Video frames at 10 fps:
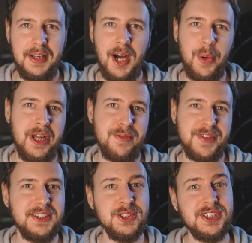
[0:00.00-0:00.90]
Now, if
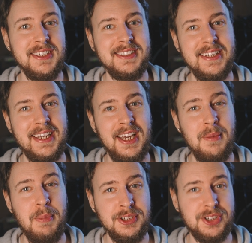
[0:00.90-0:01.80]
that just sounds like a
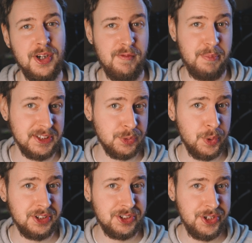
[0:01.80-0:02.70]
bunch of
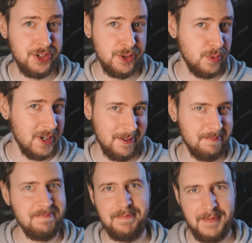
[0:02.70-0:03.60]
buzzwords to you, well,
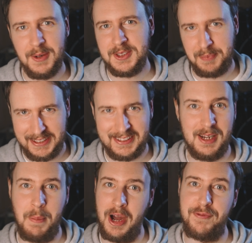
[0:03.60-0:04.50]
that was
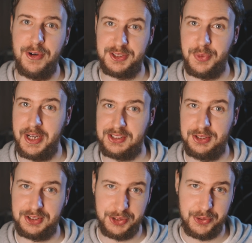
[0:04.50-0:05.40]
basically my first reaction
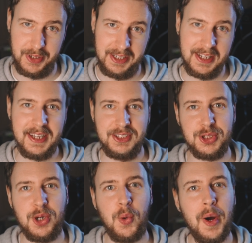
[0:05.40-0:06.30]
too, and it
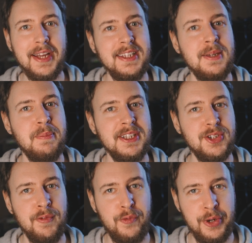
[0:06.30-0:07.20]
took quite a bit
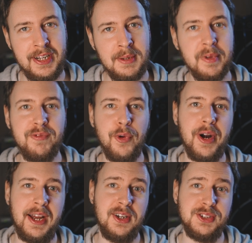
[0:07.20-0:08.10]
of reading before
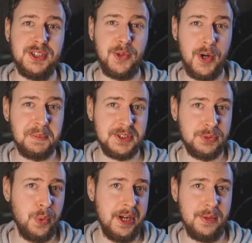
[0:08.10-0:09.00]
I got to grips
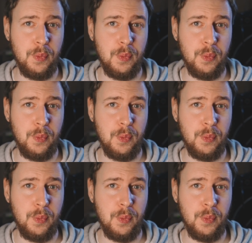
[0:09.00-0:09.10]
with